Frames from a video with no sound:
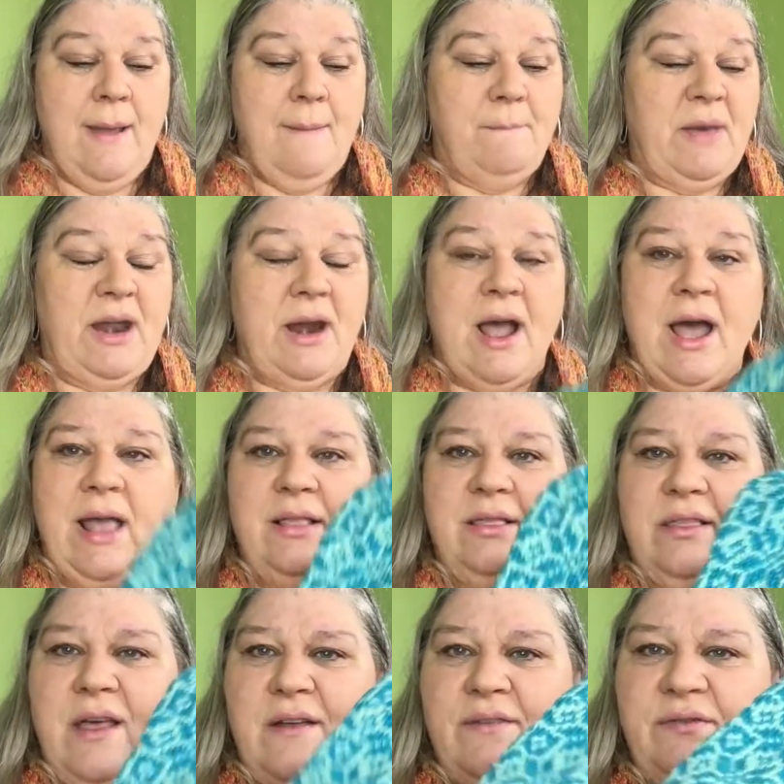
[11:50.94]
But I
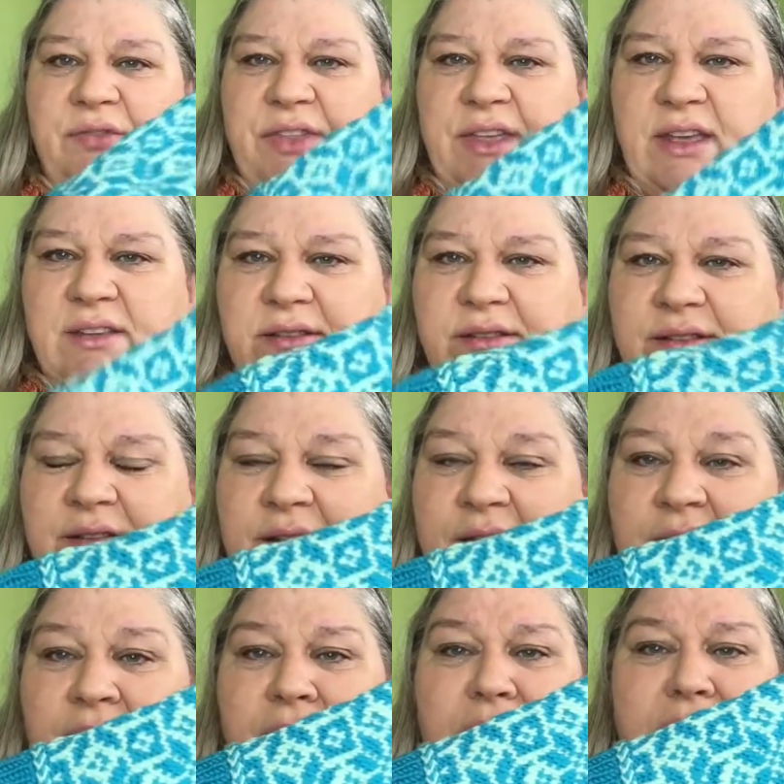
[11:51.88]
love this.
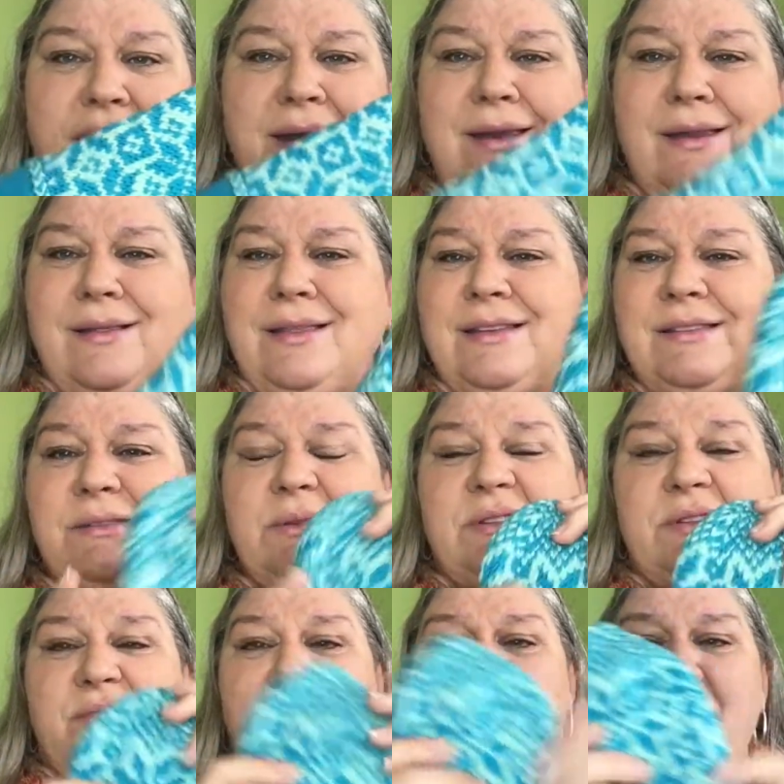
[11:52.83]
And this
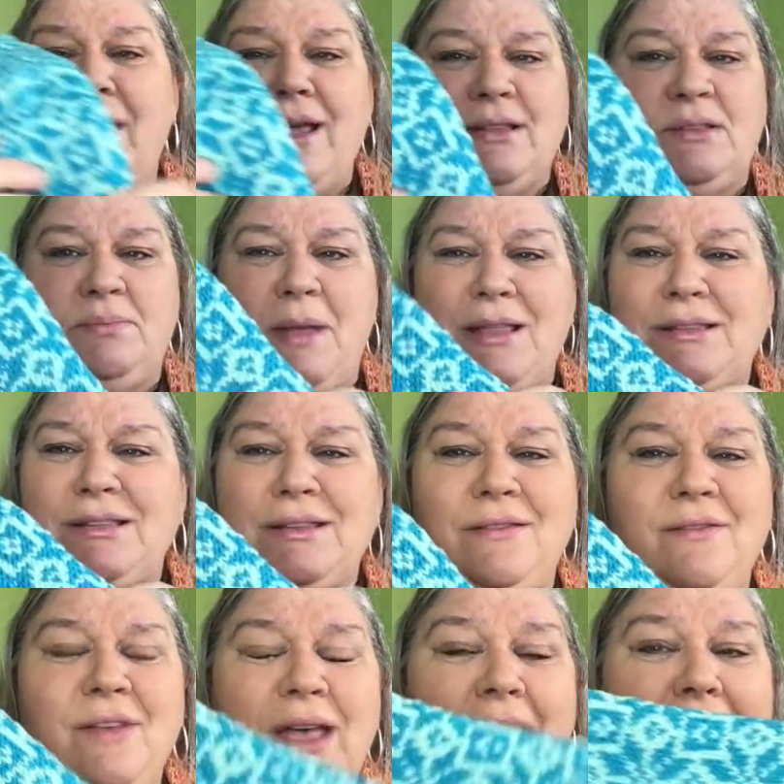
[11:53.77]
was very
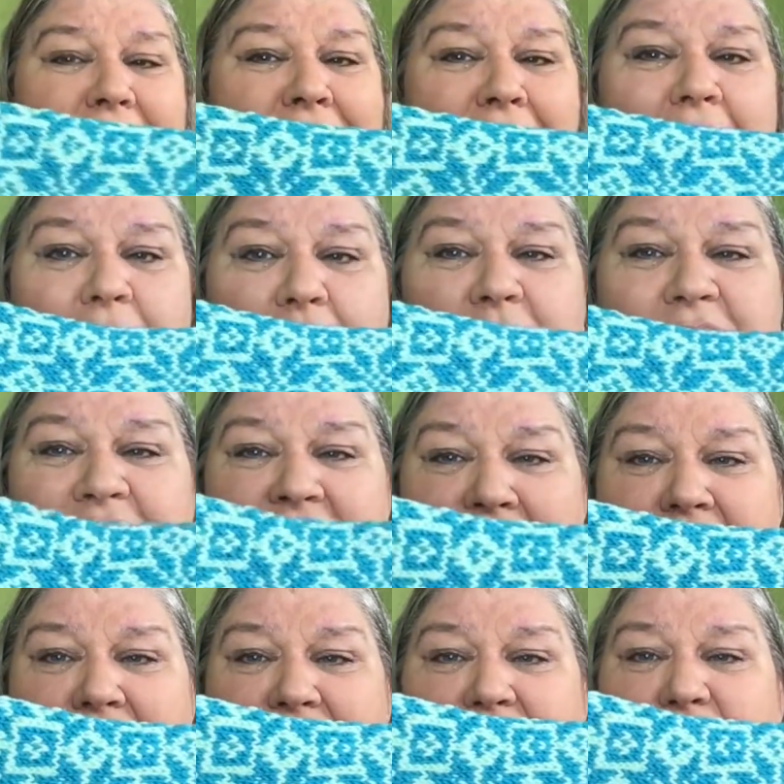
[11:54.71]
expensive. And I will
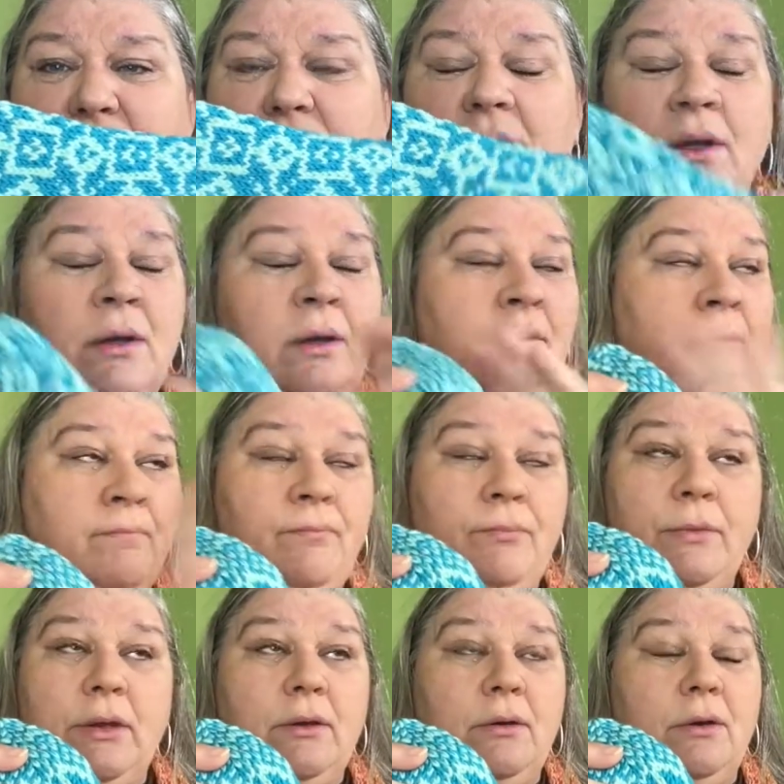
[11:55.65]
tell you,
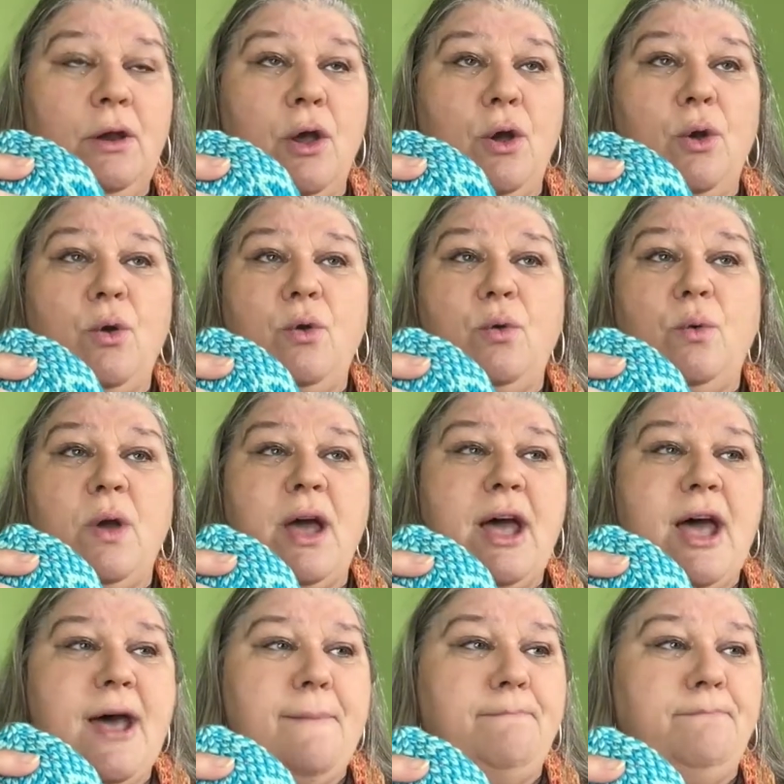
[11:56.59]
no,
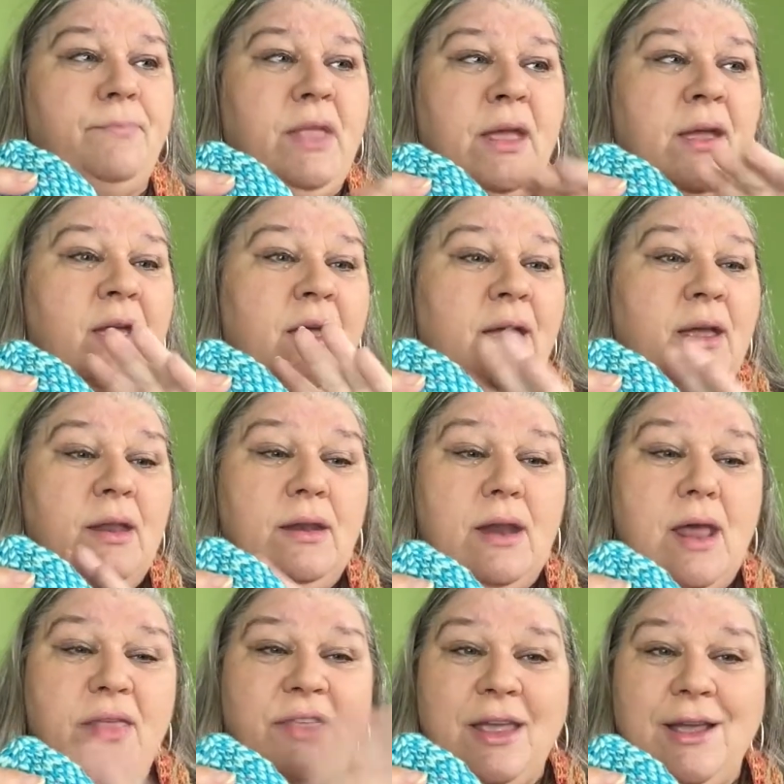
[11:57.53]

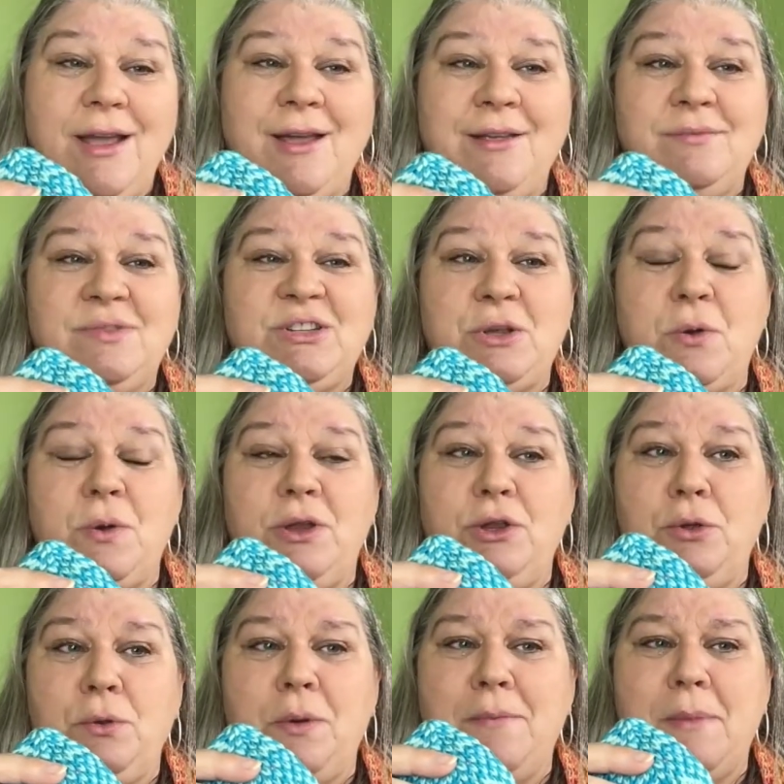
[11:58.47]
nothing I'm showing
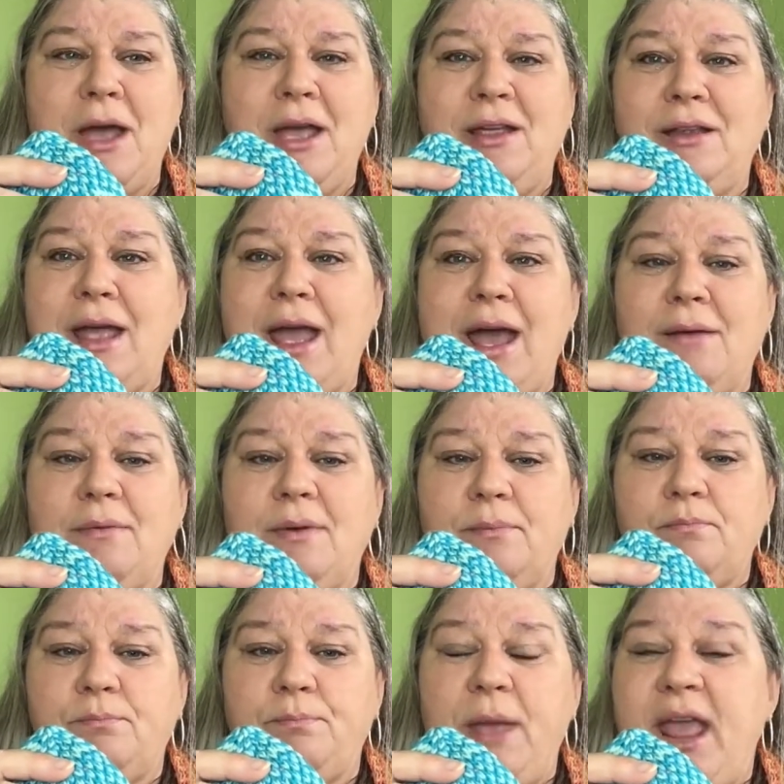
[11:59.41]
you am I
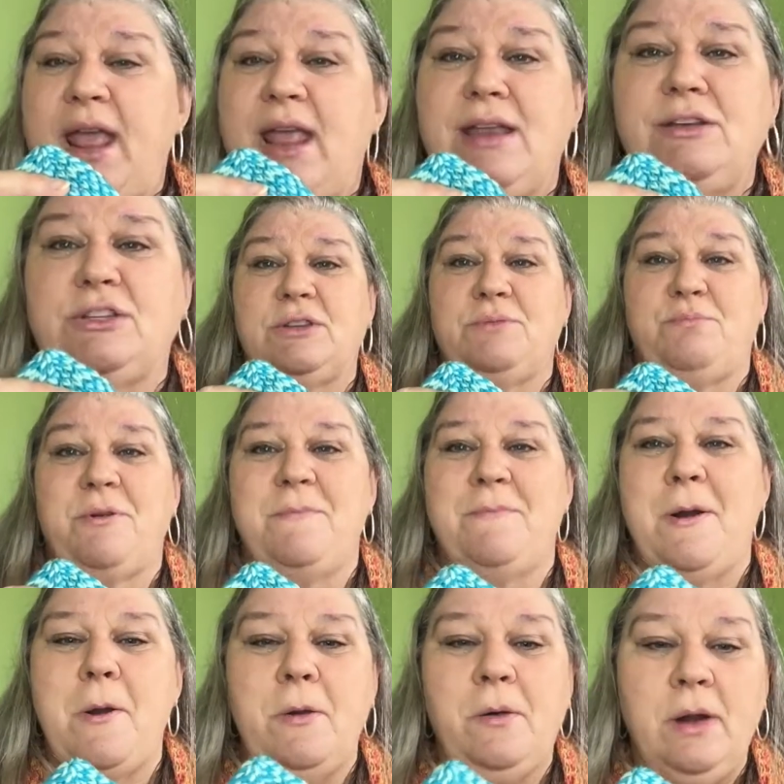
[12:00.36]
paid
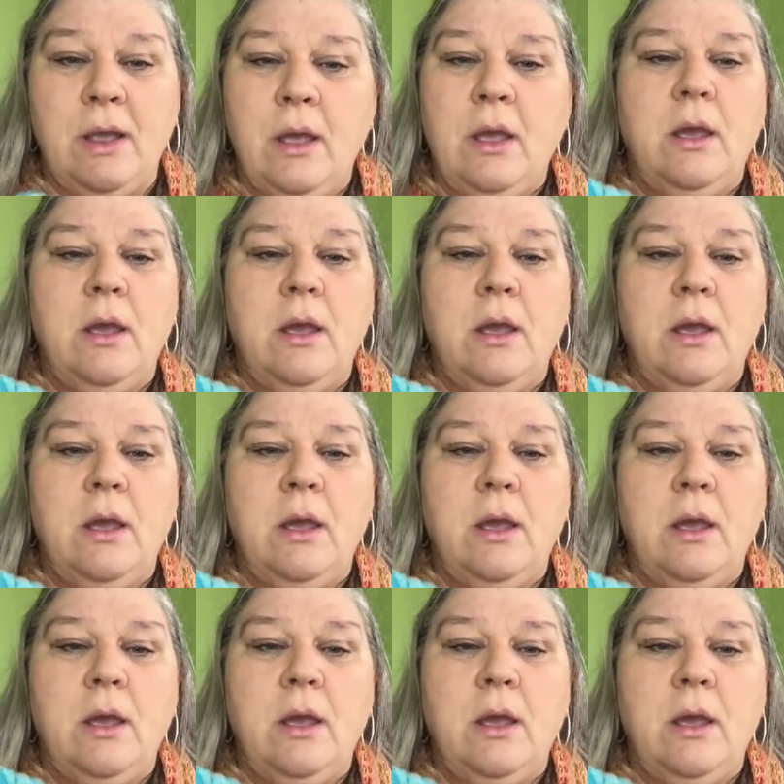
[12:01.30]
promote.